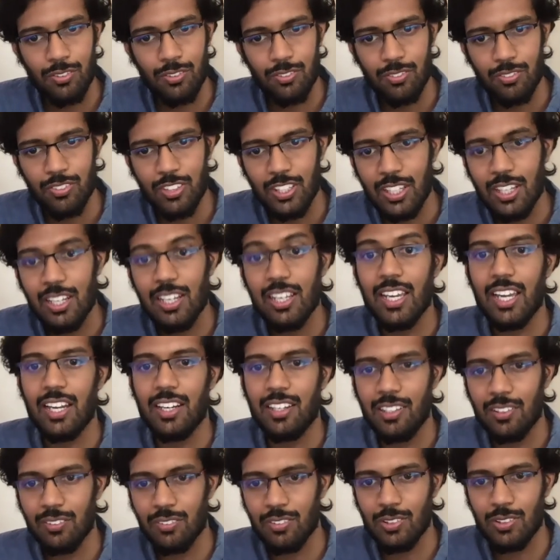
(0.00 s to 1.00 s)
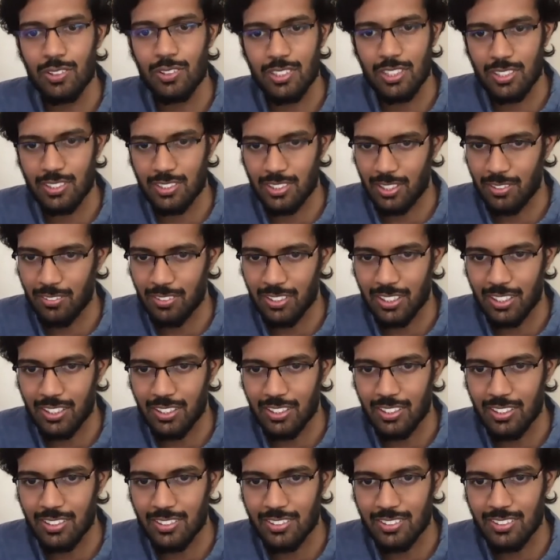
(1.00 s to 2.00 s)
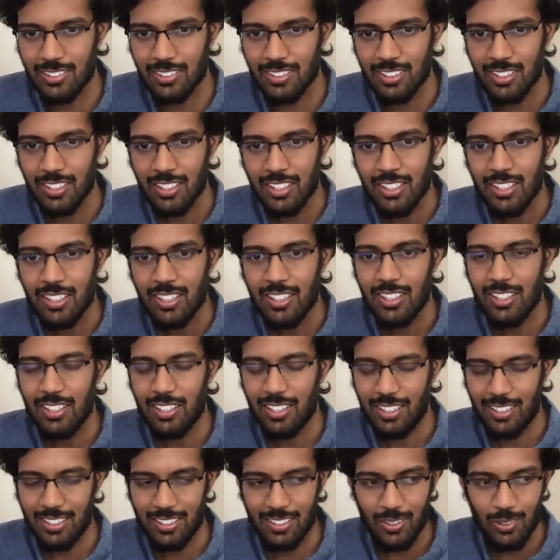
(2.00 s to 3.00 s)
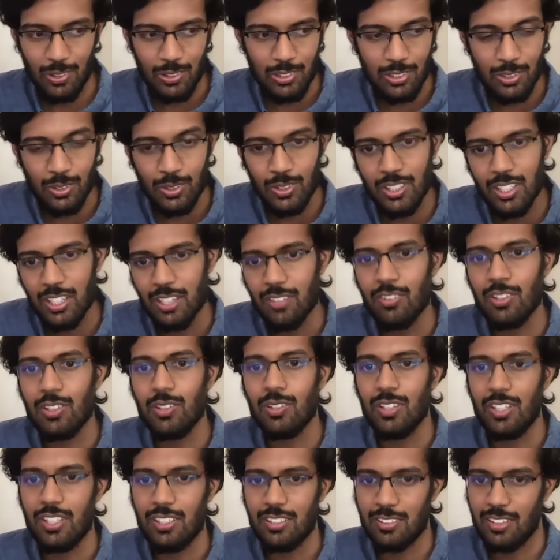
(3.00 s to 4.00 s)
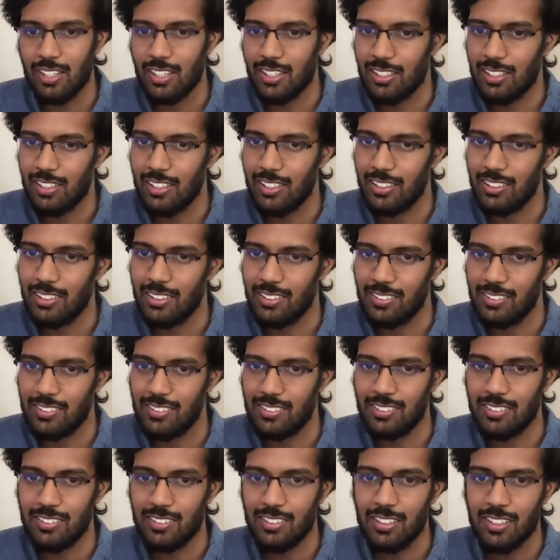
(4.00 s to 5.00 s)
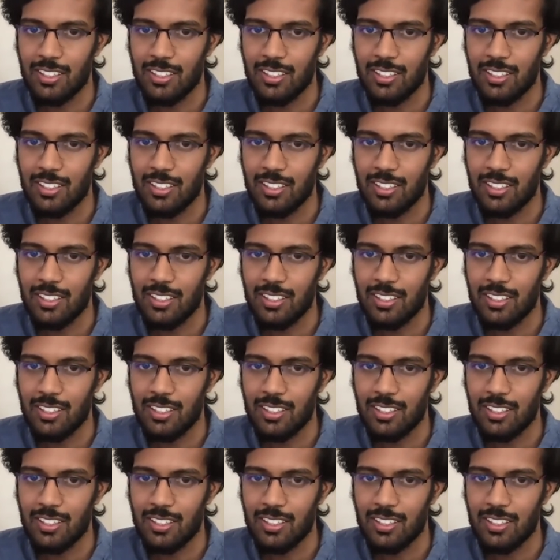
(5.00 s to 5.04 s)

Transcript: weekly active users have increased, and also the revenue has slightly increased.